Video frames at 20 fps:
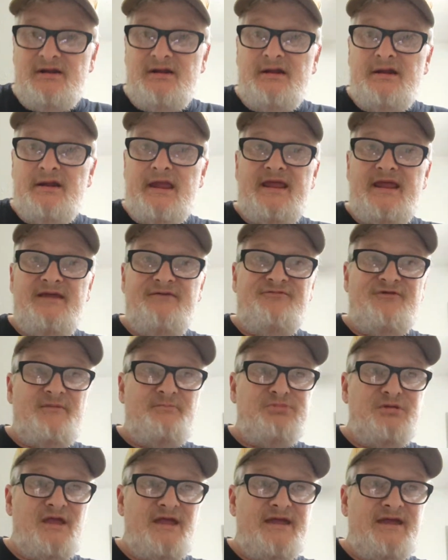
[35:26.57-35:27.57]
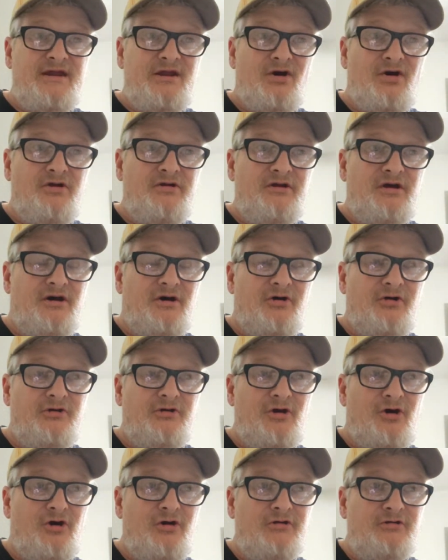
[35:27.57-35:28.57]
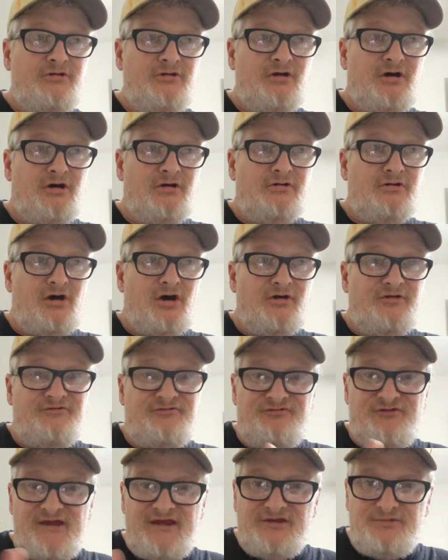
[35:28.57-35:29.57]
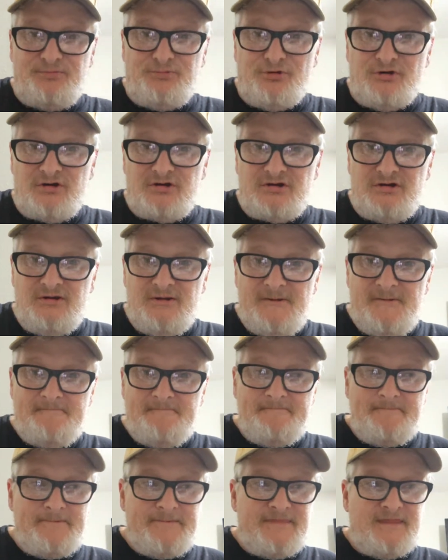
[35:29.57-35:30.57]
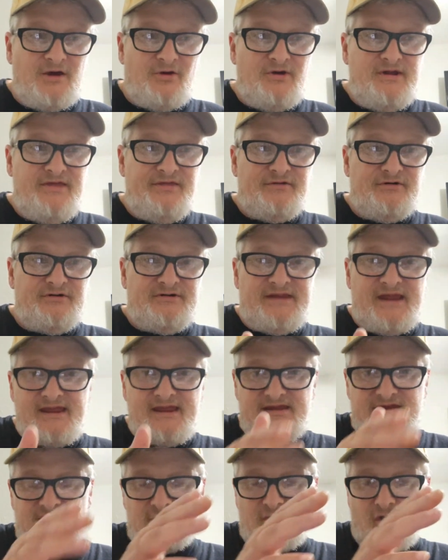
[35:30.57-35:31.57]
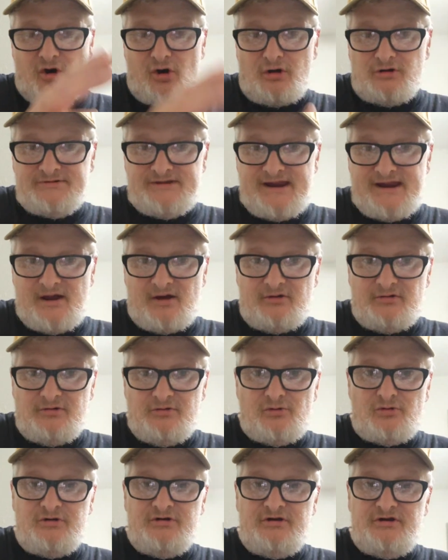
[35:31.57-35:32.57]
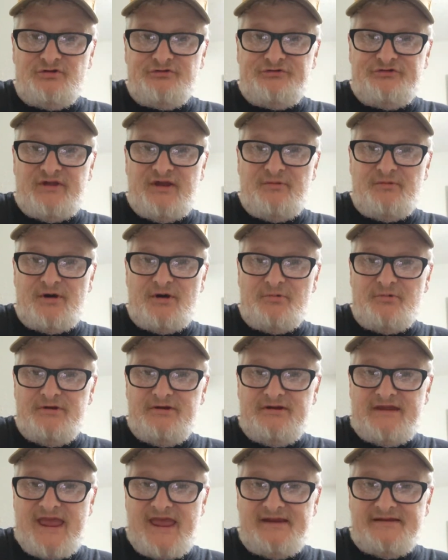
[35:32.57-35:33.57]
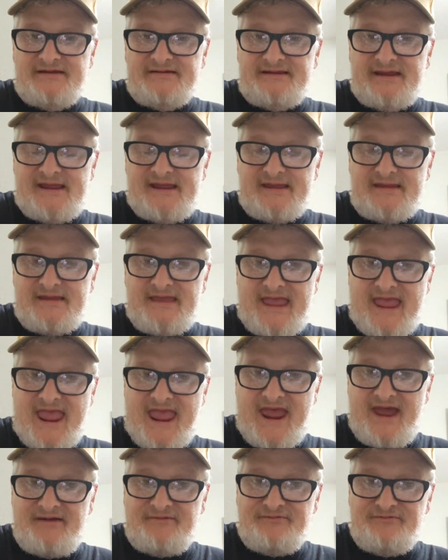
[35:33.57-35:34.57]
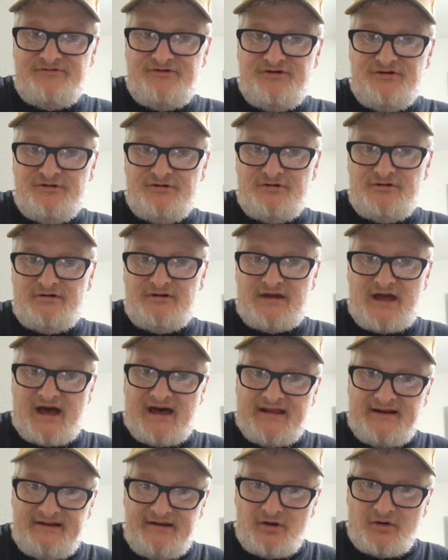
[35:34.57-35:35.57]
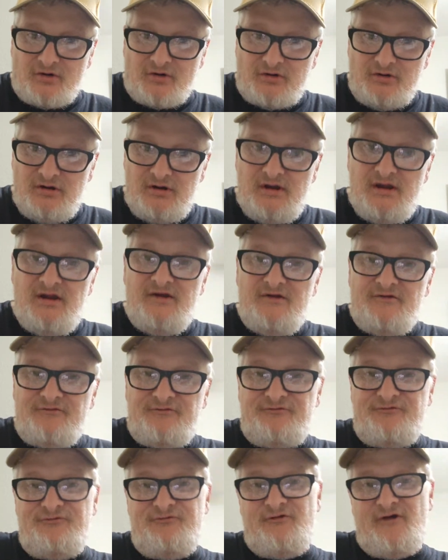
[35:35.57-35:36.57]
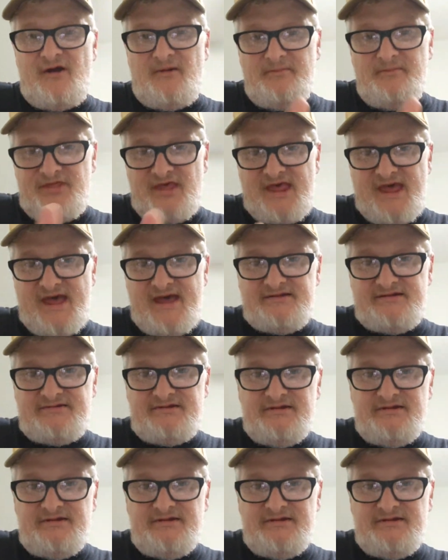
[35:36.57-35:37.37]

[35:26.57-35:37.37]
And if I play it on Facebook, they'll either take it all down or they'll say, well, we had to take half your audio from that.